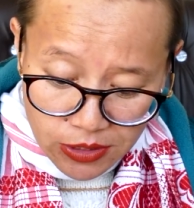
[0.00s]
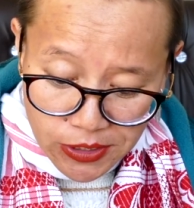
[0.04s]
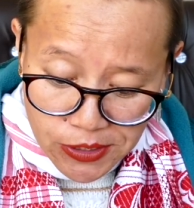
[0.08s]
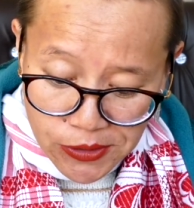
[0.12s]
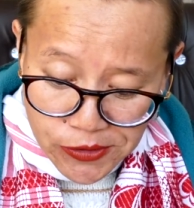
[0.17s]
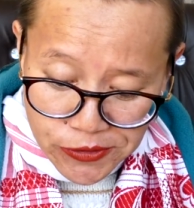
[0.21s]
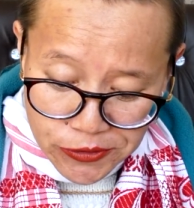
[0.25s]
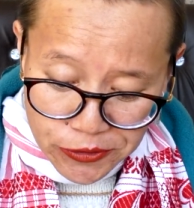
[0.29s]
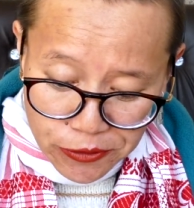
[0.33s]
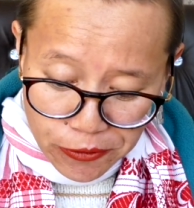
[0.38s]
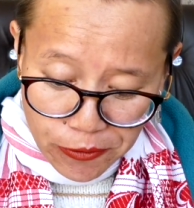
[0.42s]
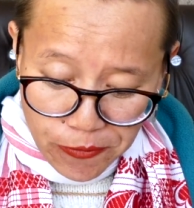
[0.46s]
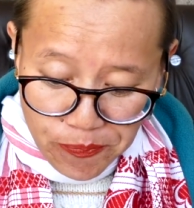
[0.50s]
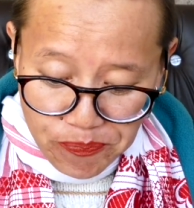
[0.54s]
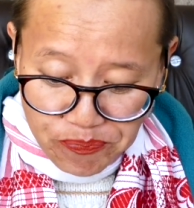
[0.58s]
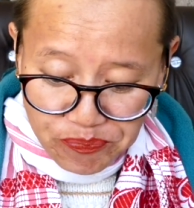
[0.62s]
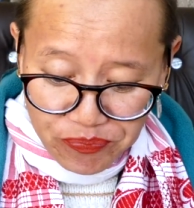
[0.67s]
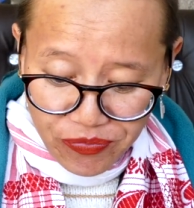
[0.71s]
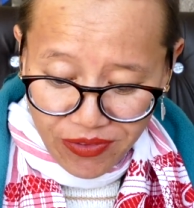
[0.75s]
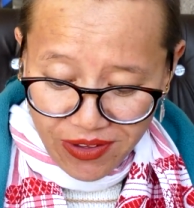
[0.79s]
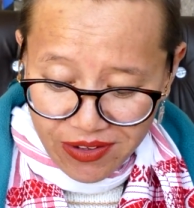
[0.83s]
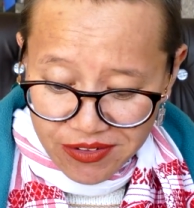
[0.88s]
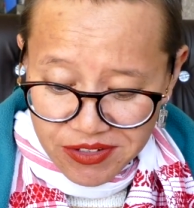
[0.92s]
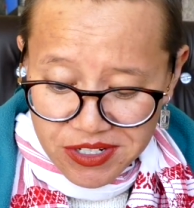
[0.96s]
So
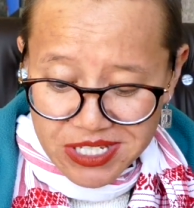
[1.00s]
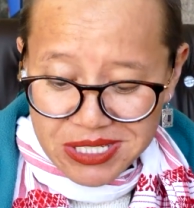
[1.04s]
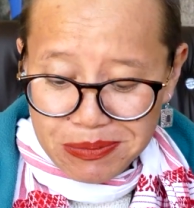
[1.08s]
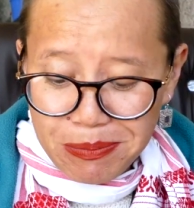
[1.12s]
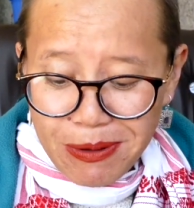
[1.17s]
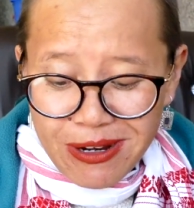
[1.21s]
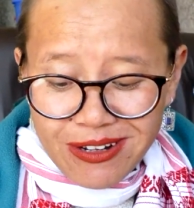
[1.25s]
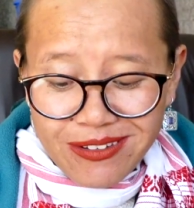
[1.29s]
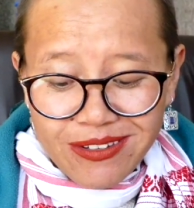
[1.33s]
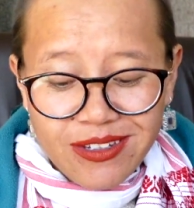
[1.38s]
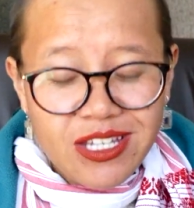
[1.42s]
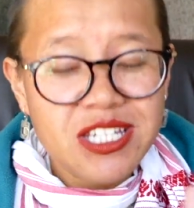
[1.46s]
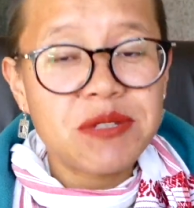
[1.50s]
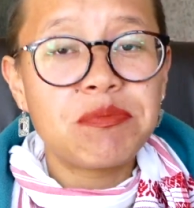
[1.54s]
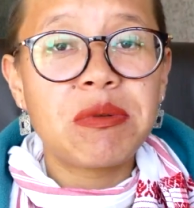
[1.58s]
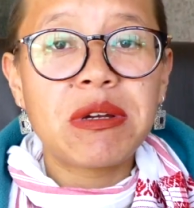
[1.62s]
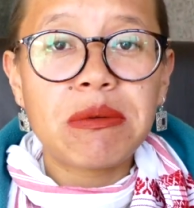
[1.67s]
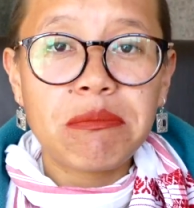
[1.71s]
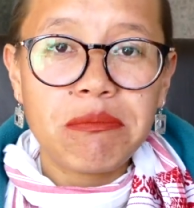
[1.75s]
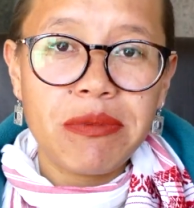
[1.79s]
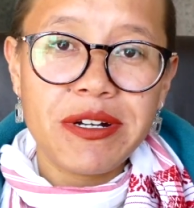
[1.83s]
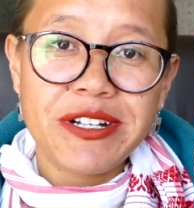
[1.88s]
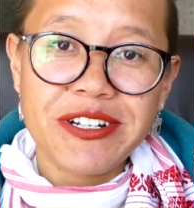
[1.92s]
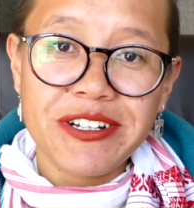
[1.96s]
despite this
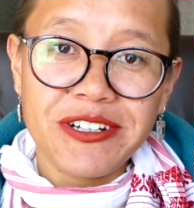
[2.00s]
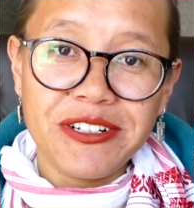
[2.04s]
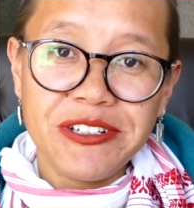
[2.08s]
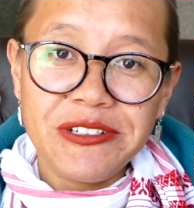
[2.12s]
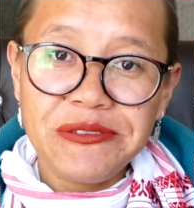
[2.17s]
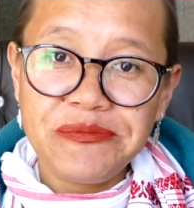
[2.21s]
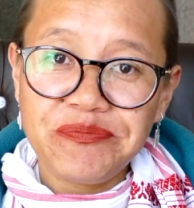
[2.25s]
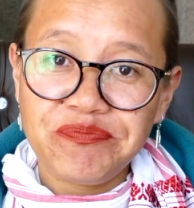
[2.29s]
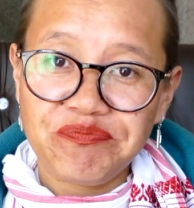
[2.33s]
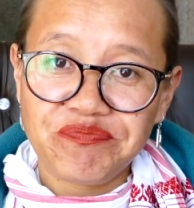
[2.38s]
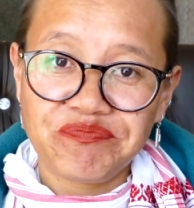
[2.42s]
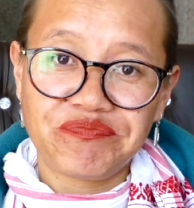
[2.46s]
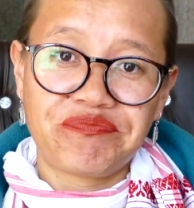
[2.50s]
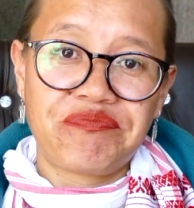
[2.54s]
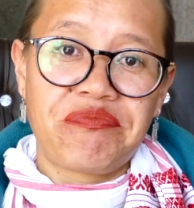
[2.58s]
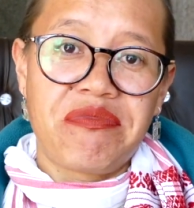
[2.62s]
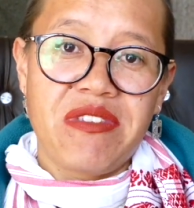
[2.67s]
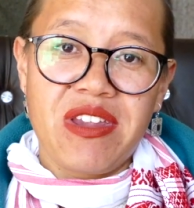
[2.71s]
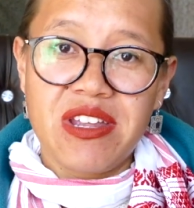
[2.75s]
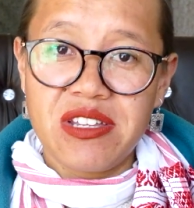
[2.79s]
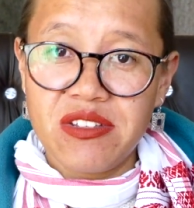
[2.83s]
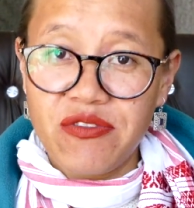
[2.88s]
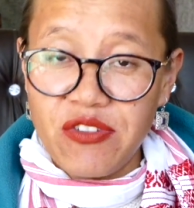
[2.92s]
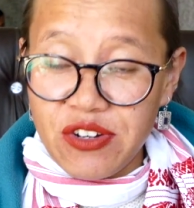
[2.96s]
being bitter,
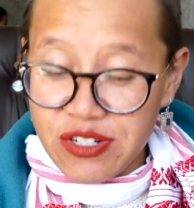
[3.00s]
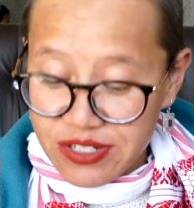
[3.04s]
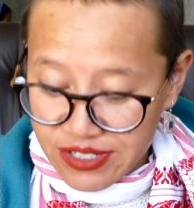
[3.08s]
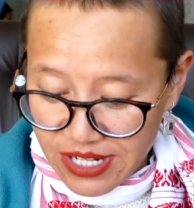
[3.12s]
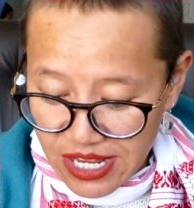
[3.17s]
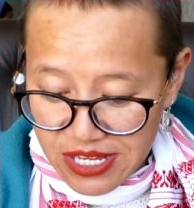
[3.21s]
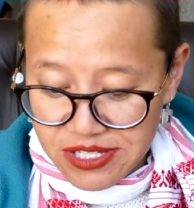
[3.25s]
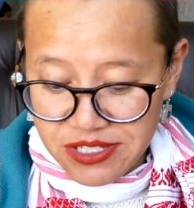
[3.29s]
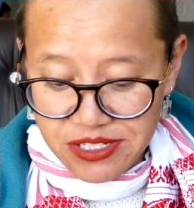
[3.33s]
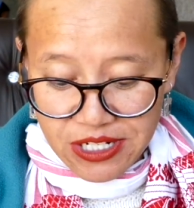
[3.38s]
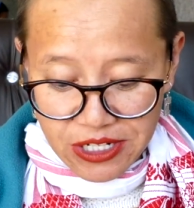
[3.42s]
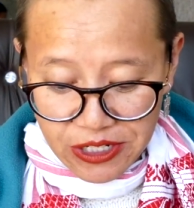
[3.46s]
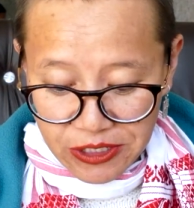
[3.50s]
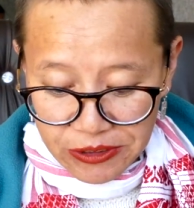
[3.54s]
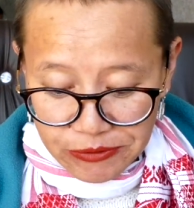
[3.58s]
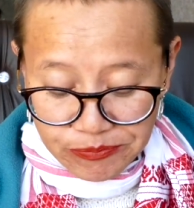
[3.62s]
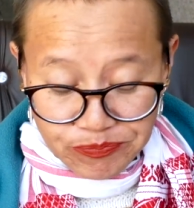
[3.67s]
it's fantastic.